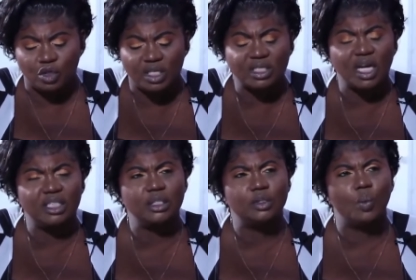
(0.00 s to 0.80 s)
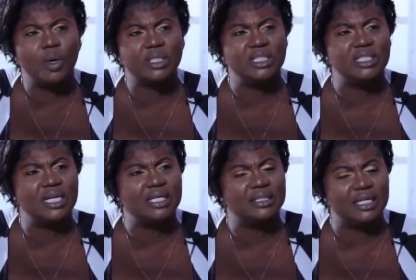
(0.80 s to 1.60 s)
So I started to wash
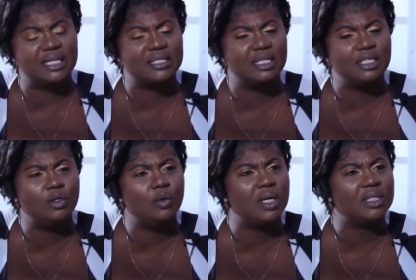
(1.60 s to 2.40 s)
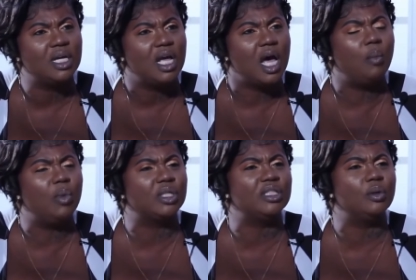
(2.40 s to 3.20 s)
his hands and I said, you know what?
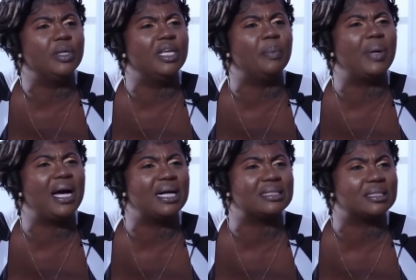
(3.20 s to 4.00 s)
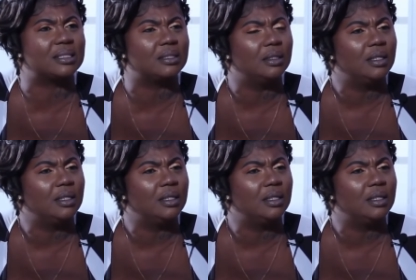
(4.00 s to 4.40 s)
I'm washing away your past.